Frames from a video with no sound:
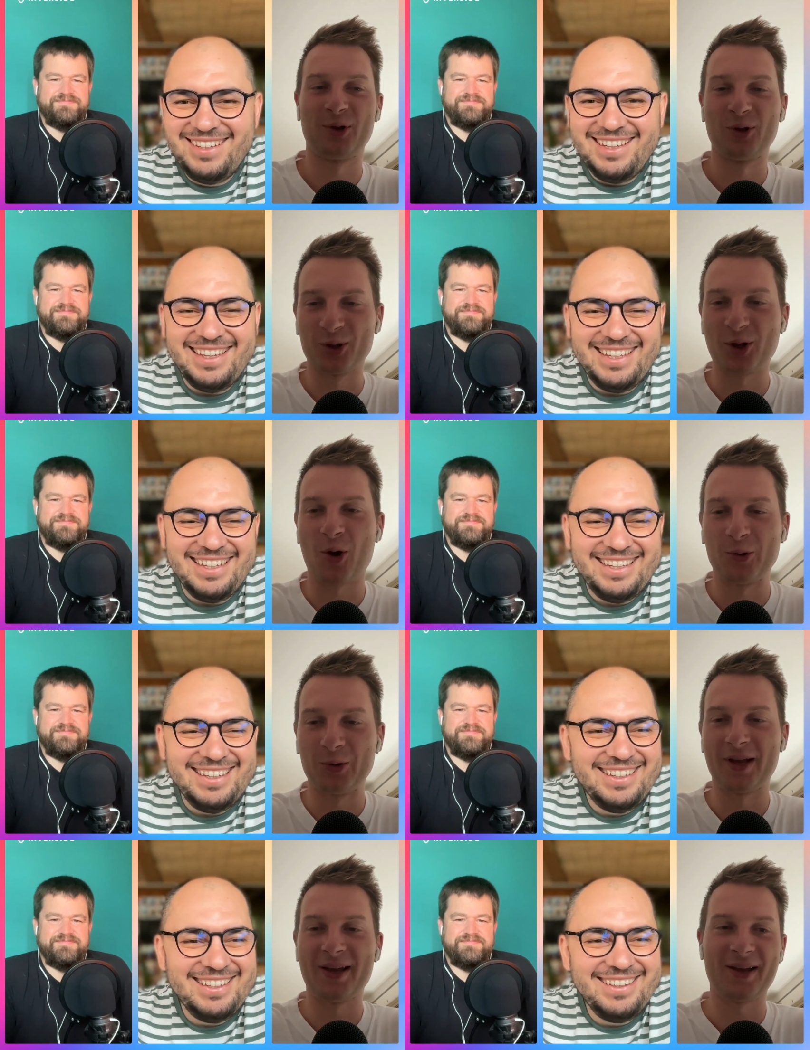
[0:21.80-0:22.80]
Speaker 1: not
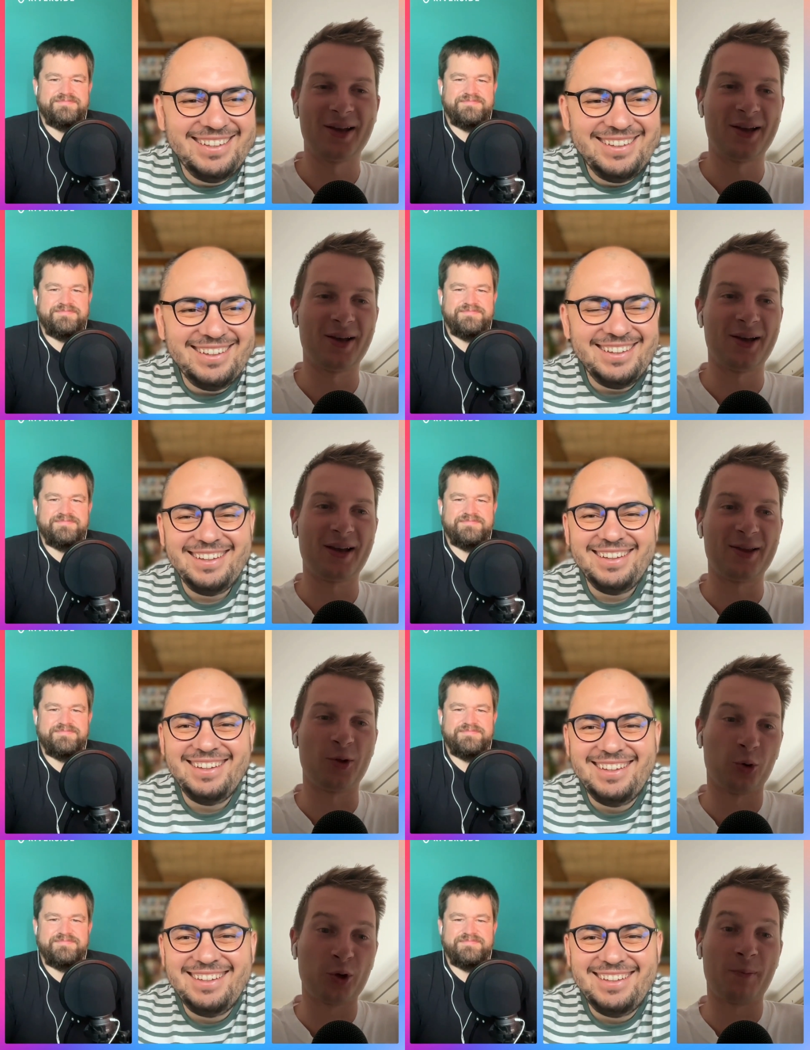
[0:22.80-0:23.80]
only in
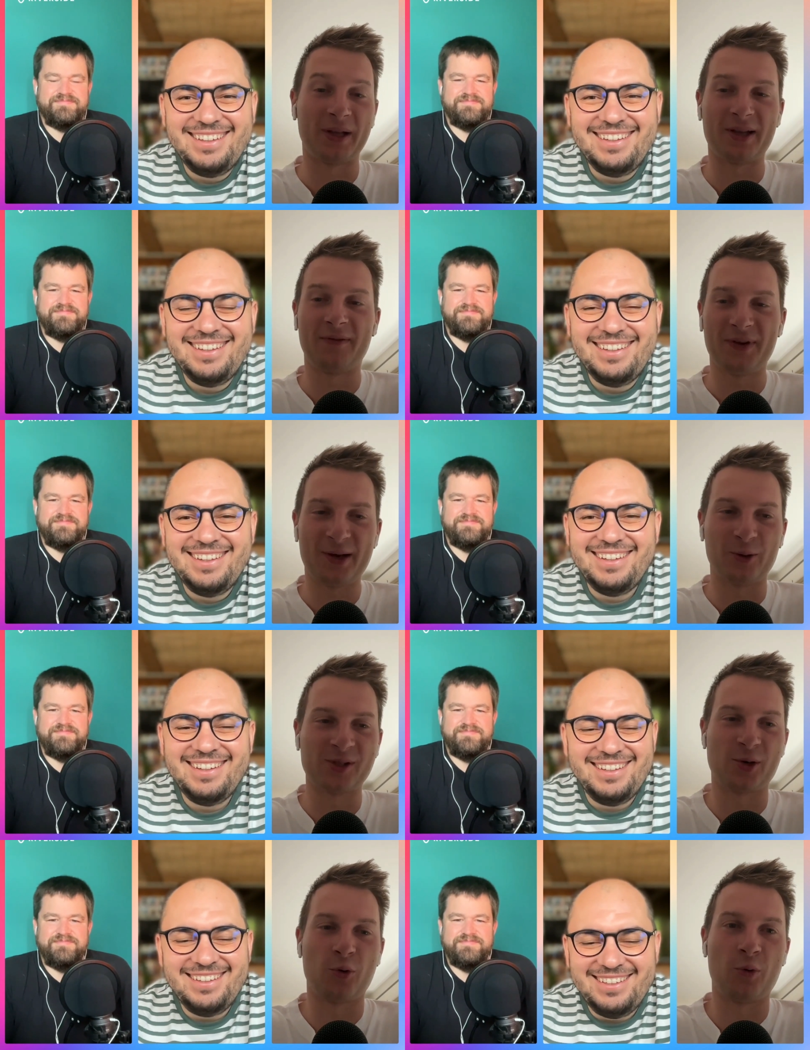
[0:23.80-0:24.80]
audio but in video,
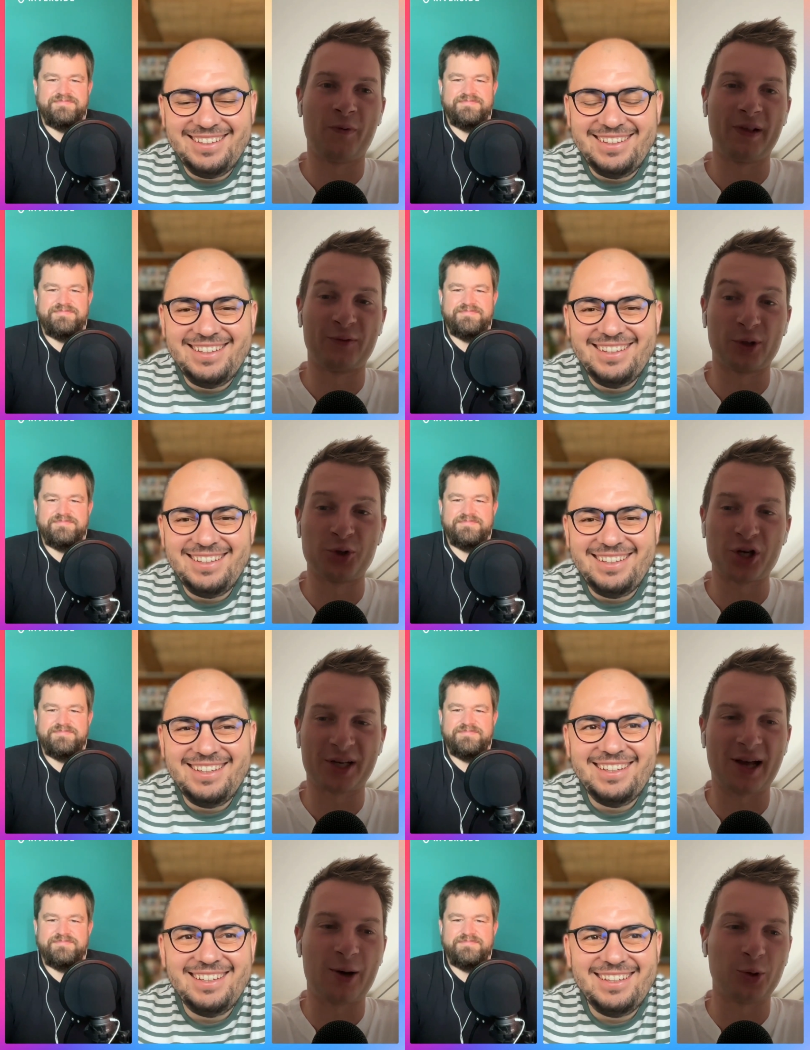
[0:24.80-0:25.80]
so feel free to check
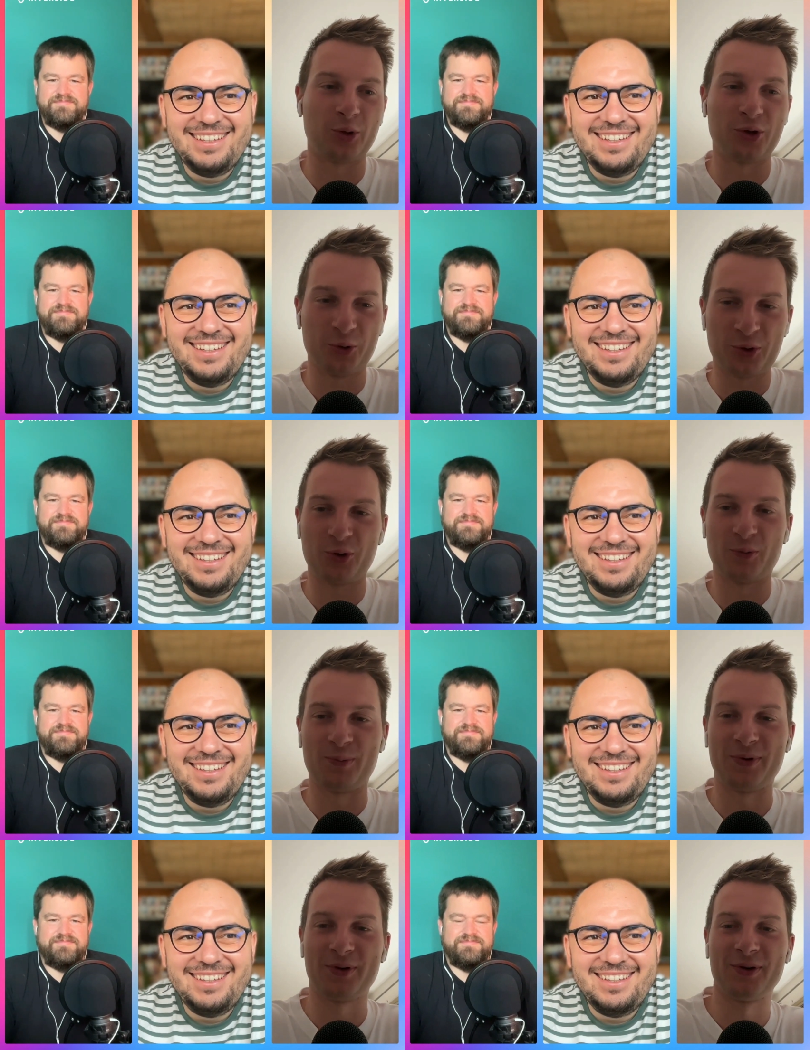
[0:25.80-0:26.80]
it out on YouTube
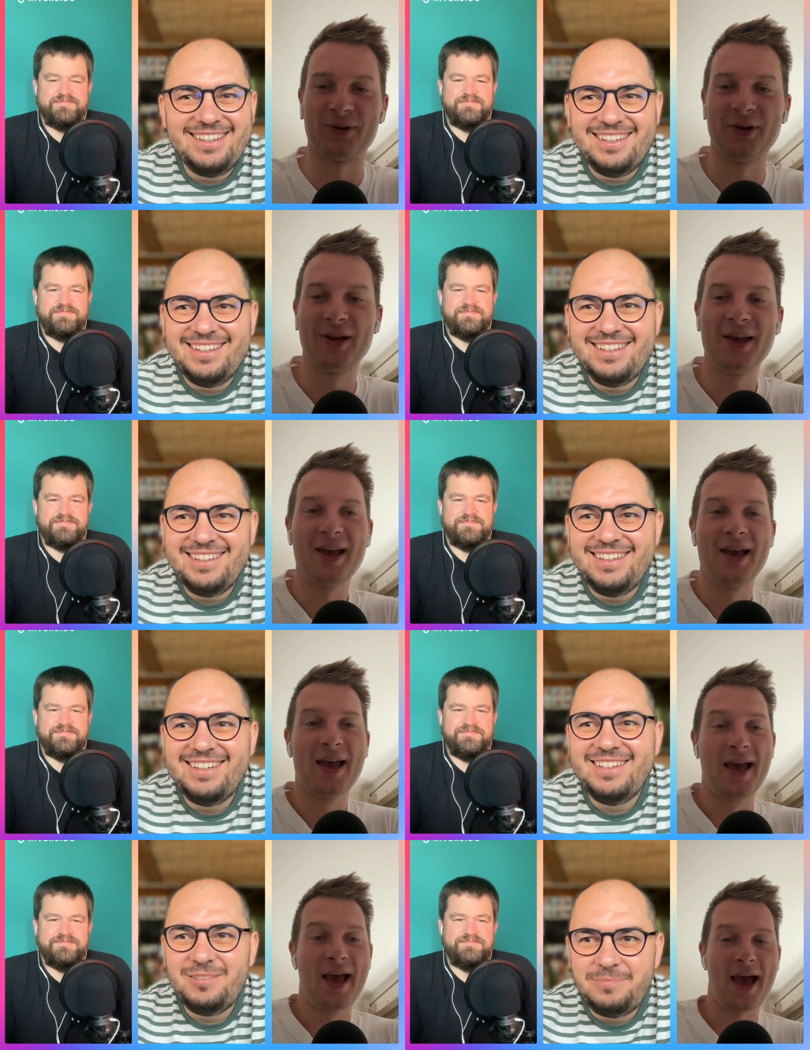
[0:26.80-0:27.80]

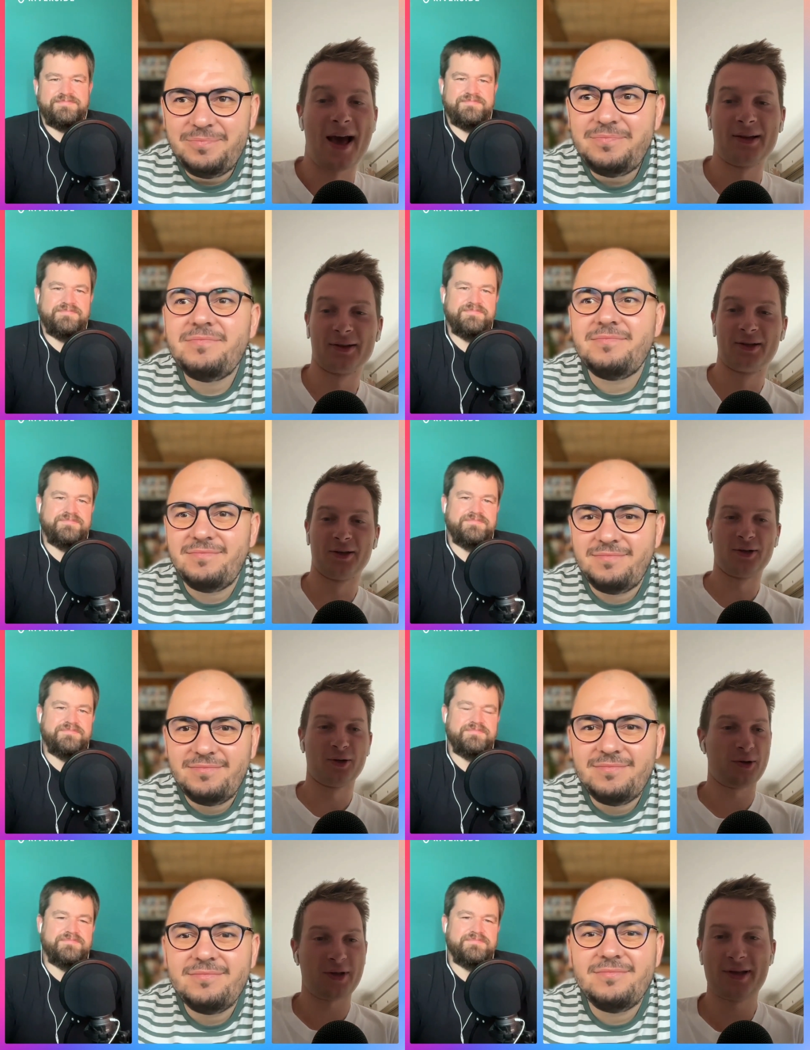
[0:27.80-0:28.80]
and
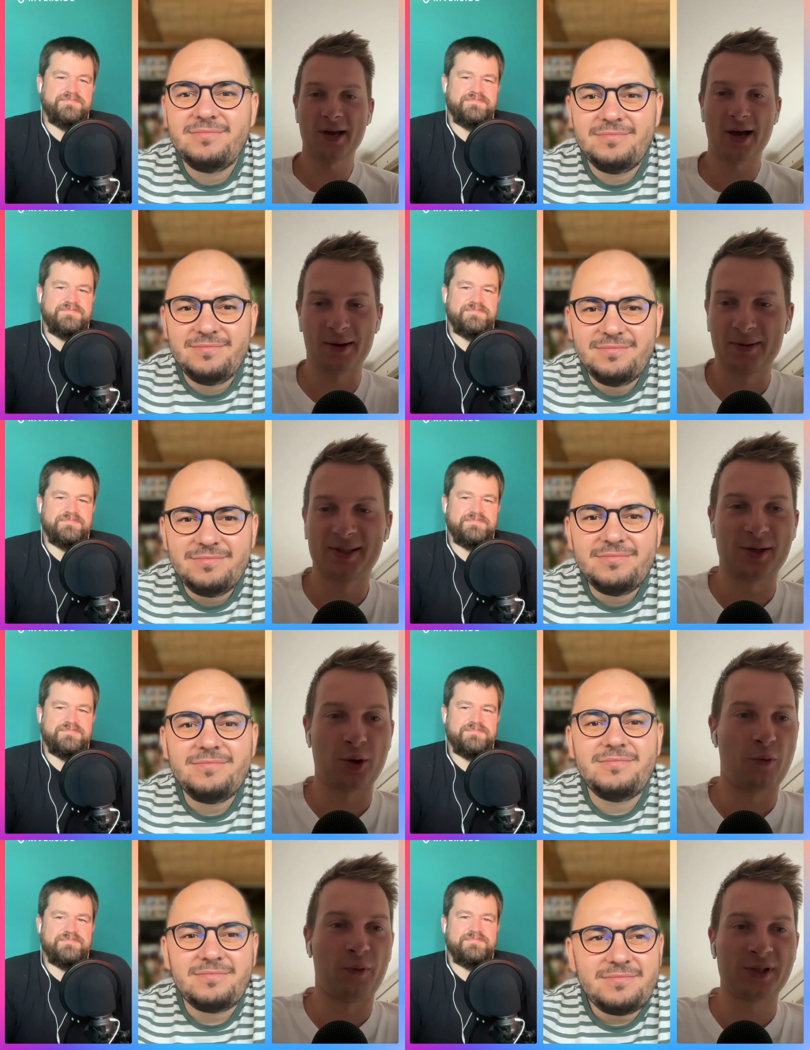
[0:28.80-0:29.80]
uh, yeah,
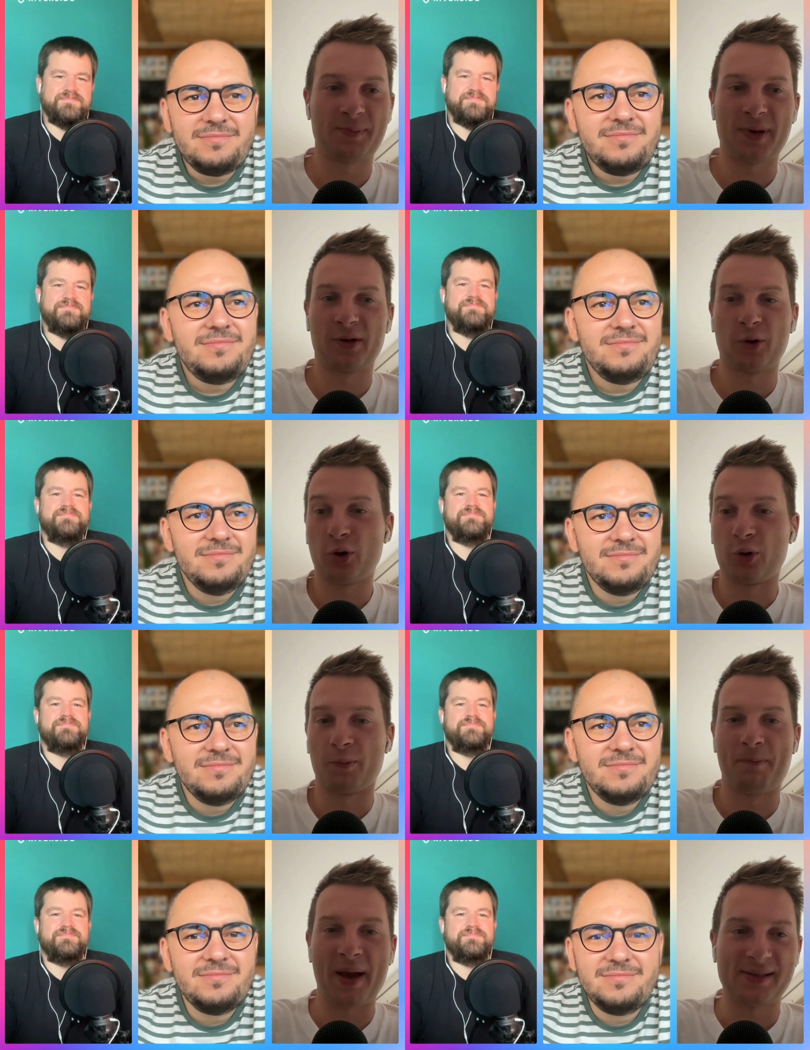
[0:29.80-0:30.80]
so what's been going
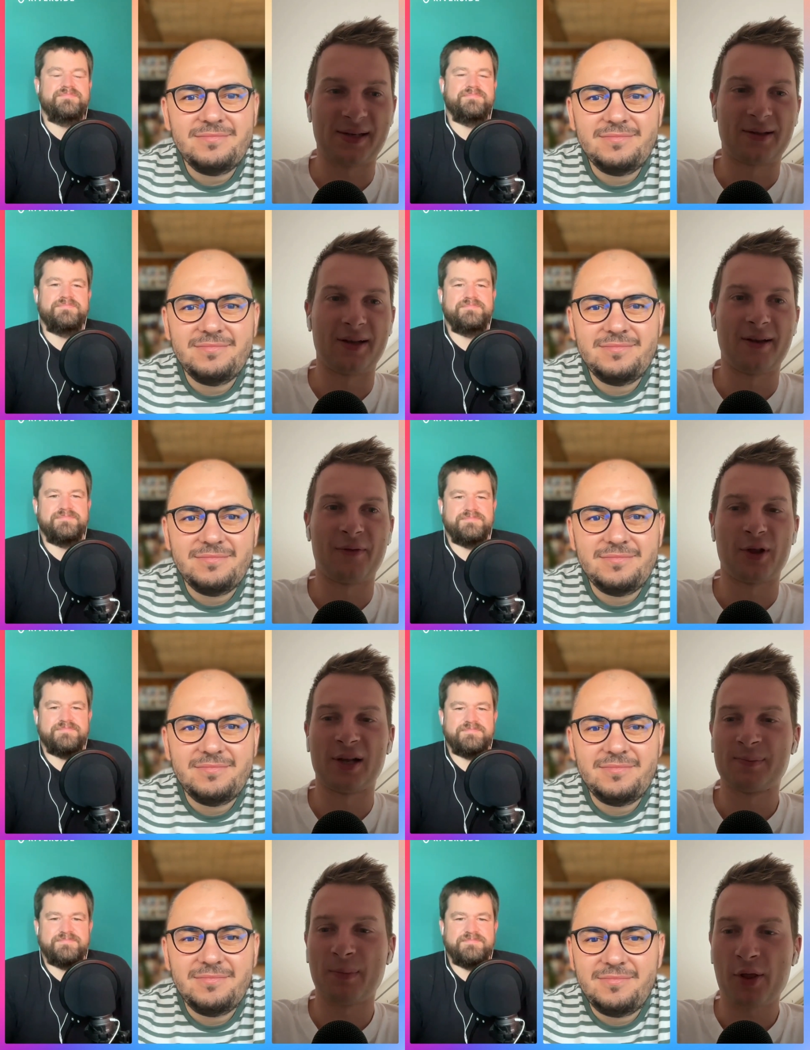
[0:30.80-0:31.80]
on? Basically, for the
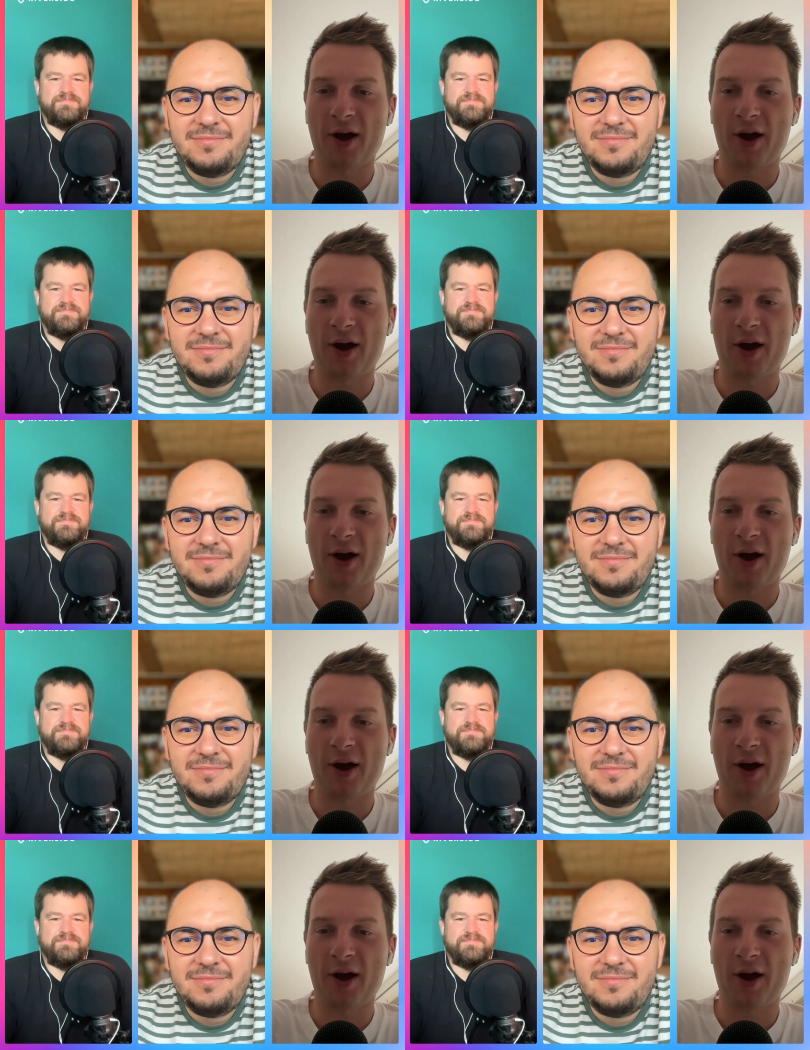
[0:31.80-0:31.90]
last month,